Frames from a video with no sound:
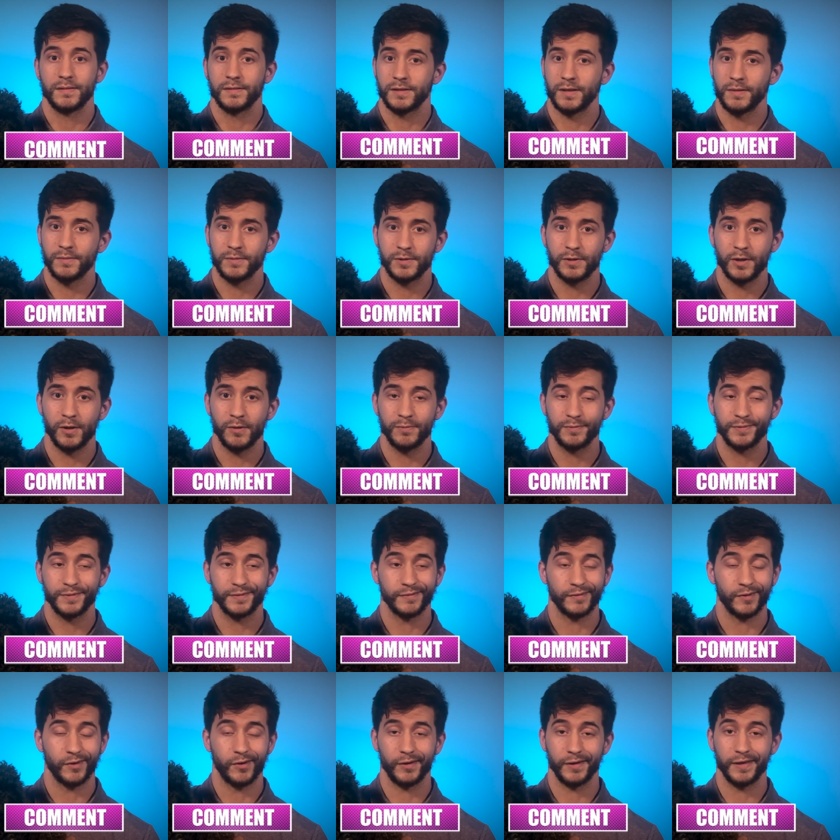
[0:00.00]
Some
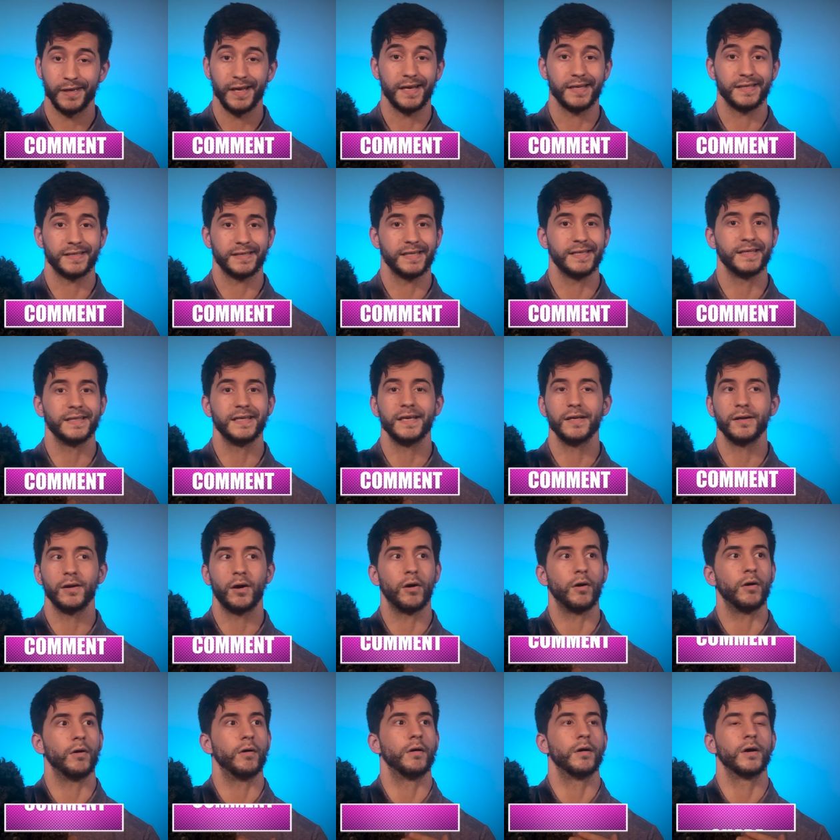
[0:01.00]
soaps are, yes, indeed,
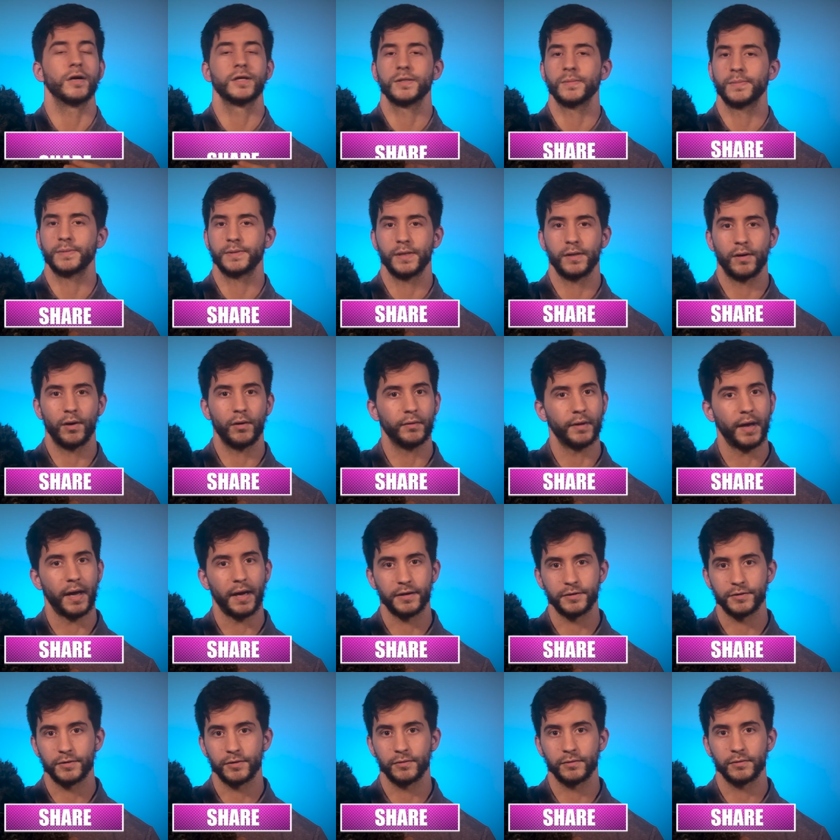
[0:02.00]
100% all
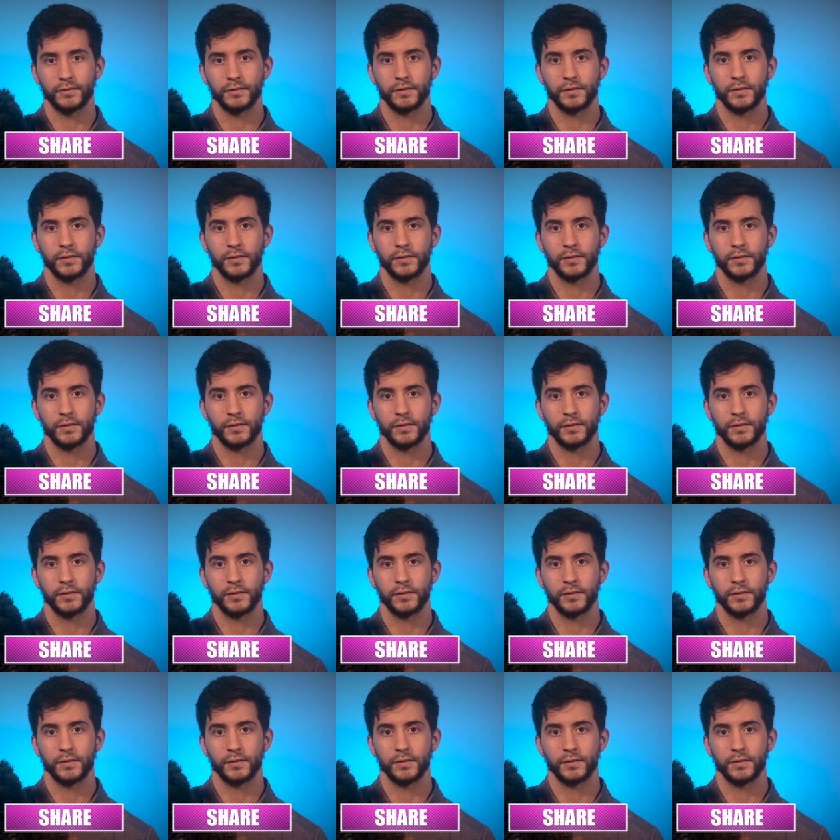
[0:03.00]
natural,